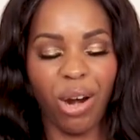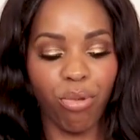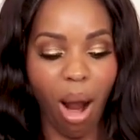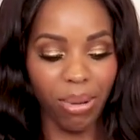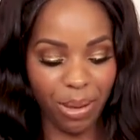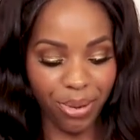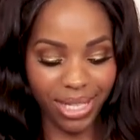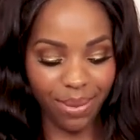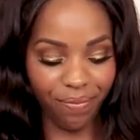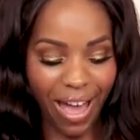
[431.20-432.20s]
I'd probably
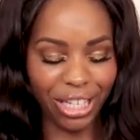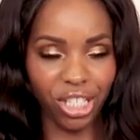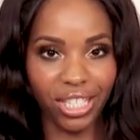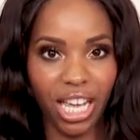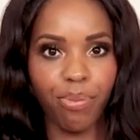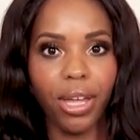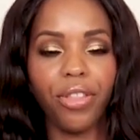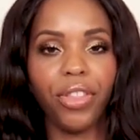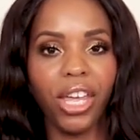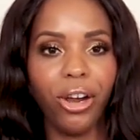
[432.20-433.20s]
put some fashion tape
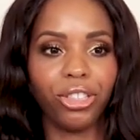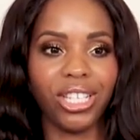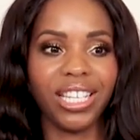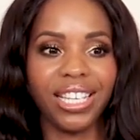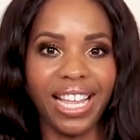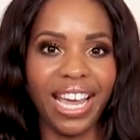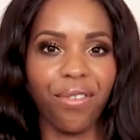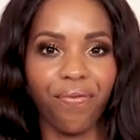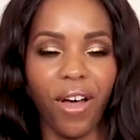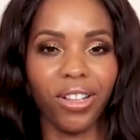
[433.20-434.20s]
in there just because like
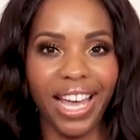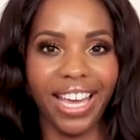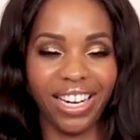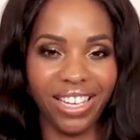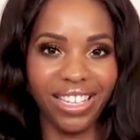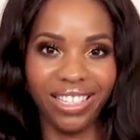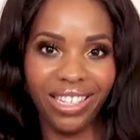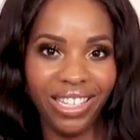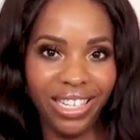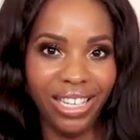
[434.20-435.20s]
it felt like it could
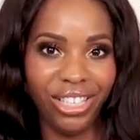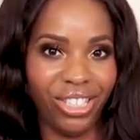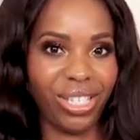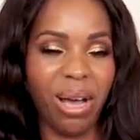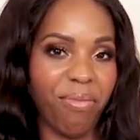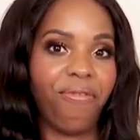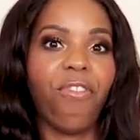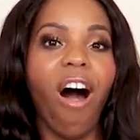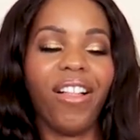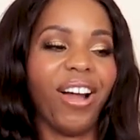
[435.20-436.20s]
just come
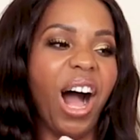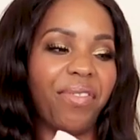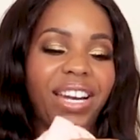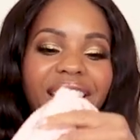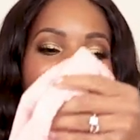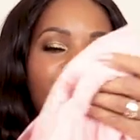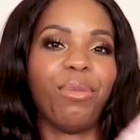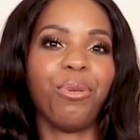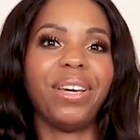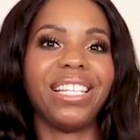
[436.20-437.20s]
falling off at any given
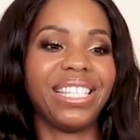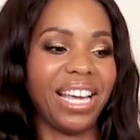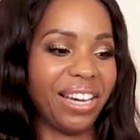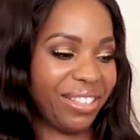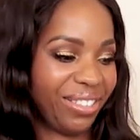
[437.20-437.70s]
moment. So